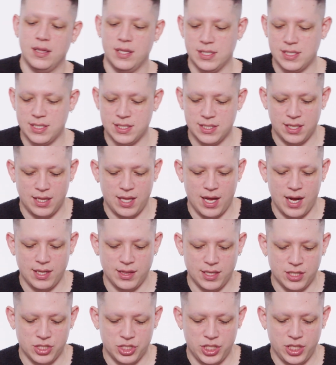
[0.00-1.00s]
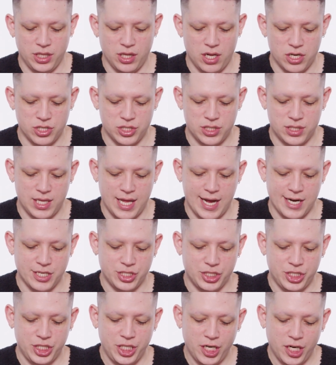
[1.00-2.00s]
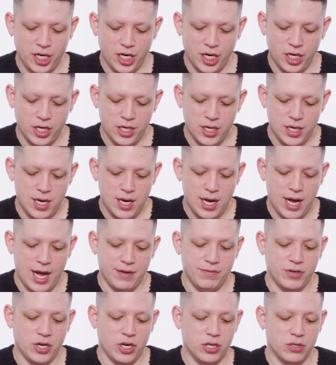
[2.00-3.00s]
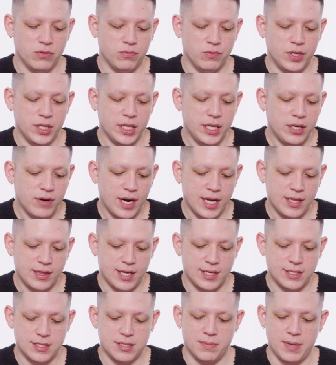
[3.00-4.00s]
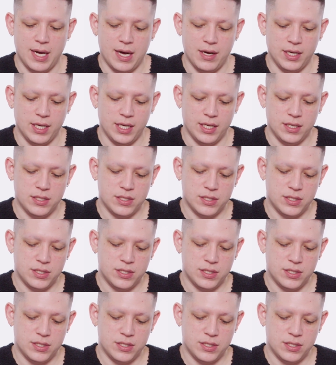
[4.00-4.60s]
This is a line that she launched last year. I've heard really great things about it,